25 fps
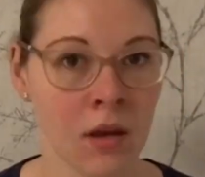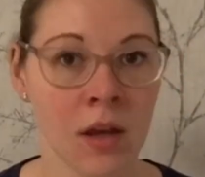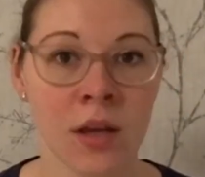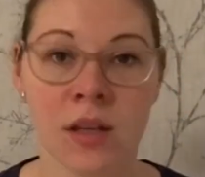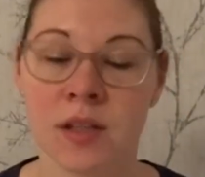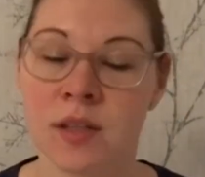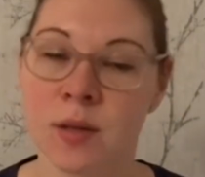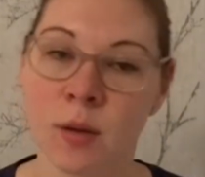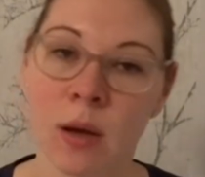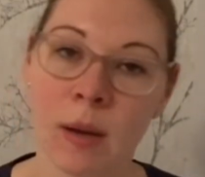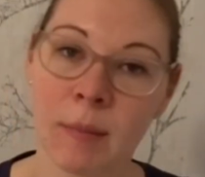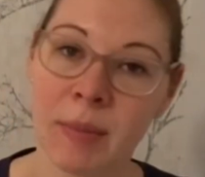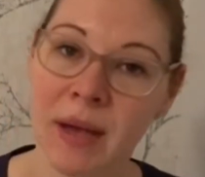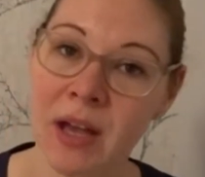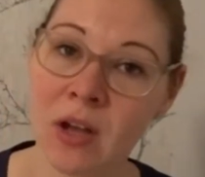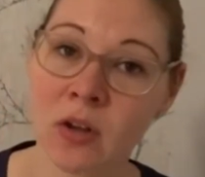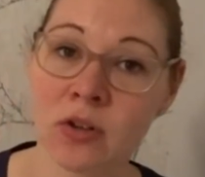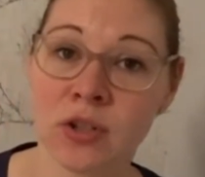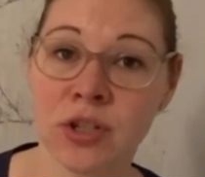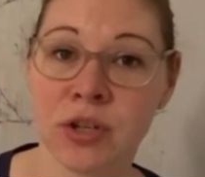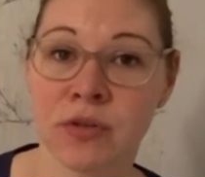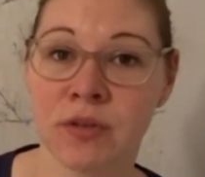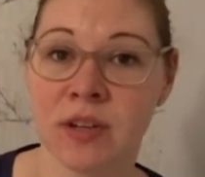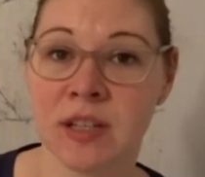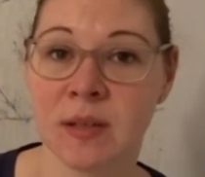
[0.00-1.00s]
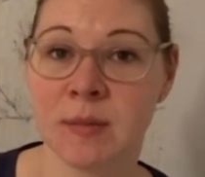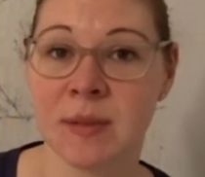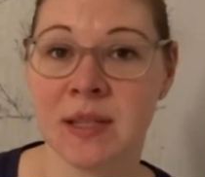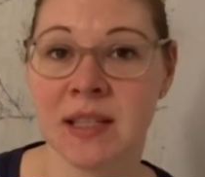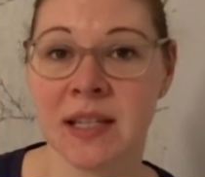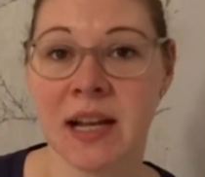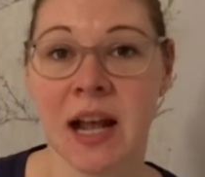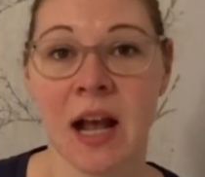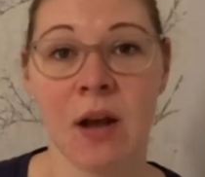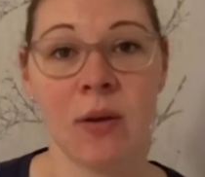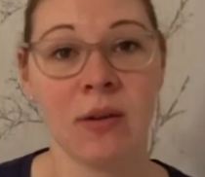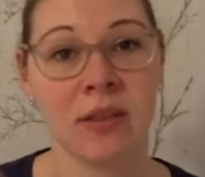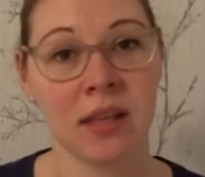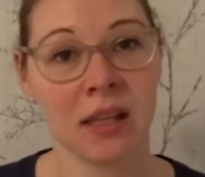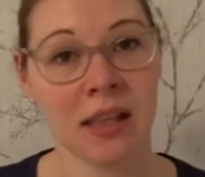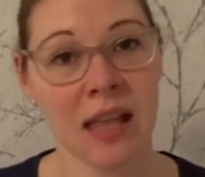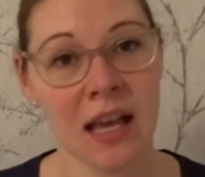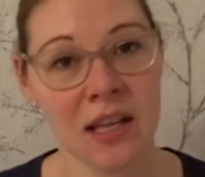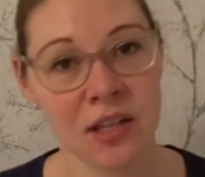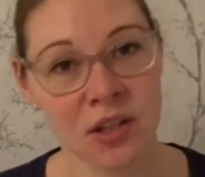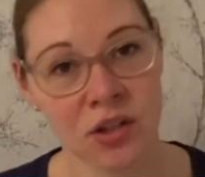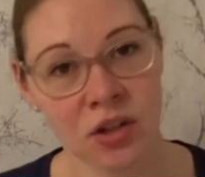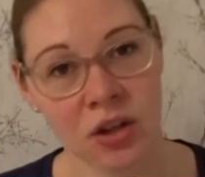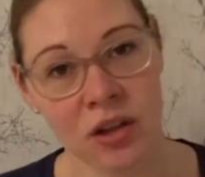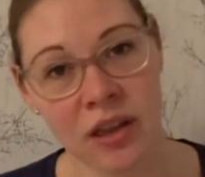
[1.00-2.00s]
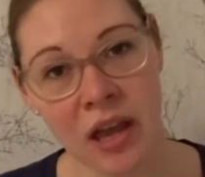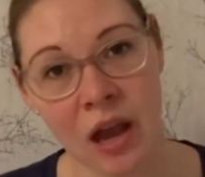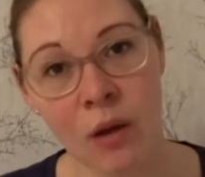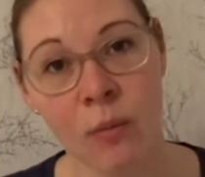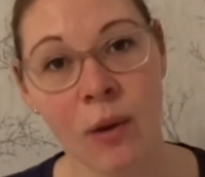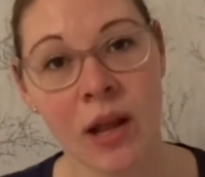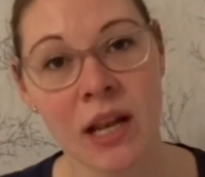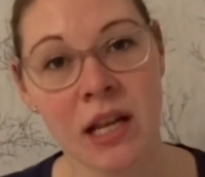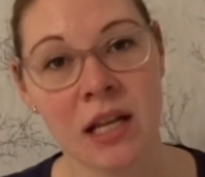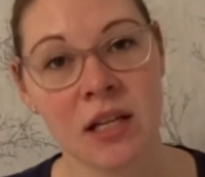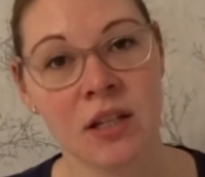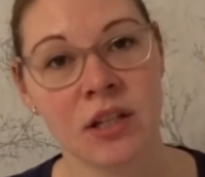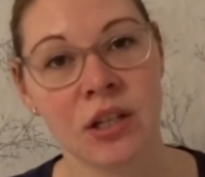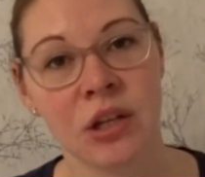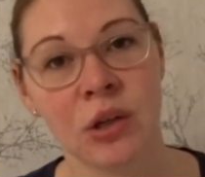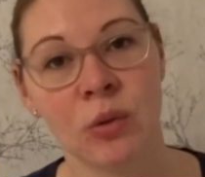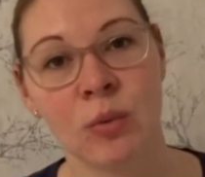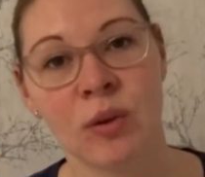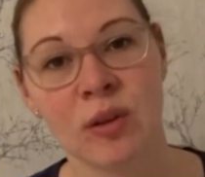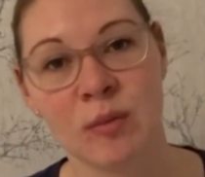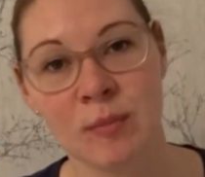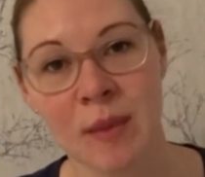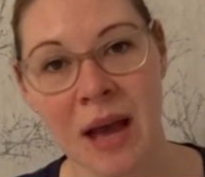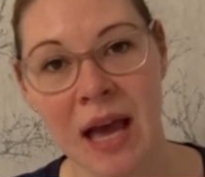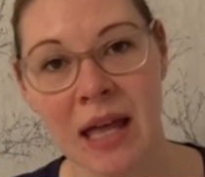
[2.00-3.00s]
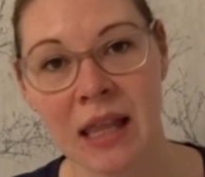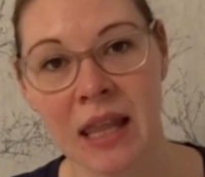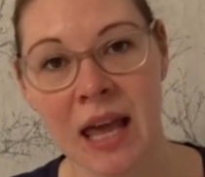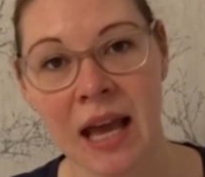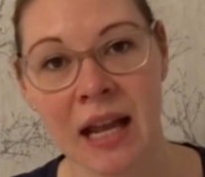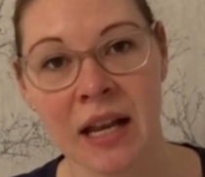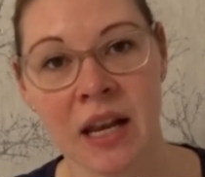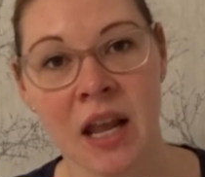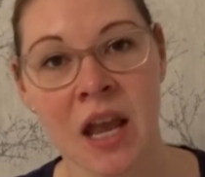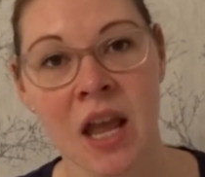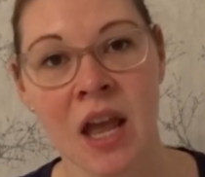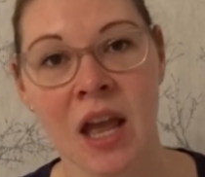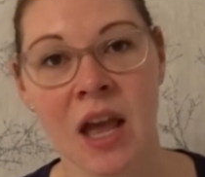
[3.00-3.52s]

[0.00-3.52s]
So I'm back onto Christmas now, and the last store that I went into was Matalan.